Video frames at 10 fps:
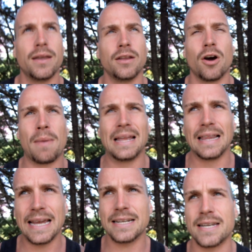my
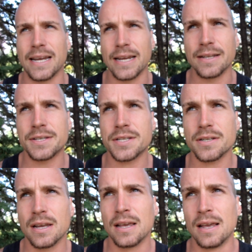late teens,
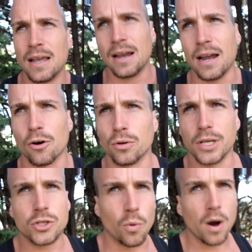early
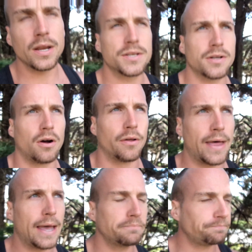20s and all
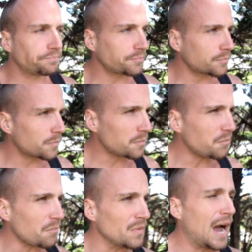that,
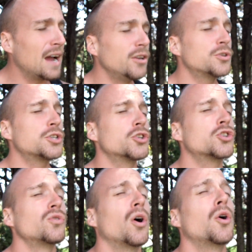I used to
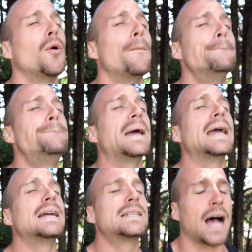struggle
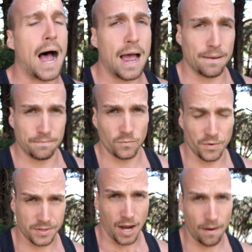big time
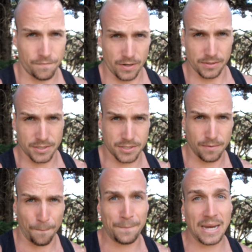with confidence.
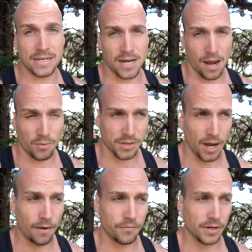Big time with
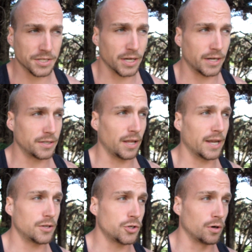confidence, like
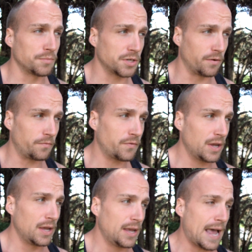in terms of
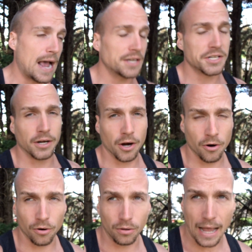asking a
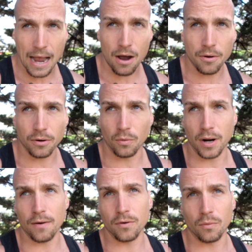girl out or
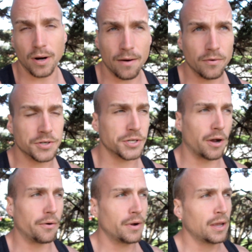whatever. So,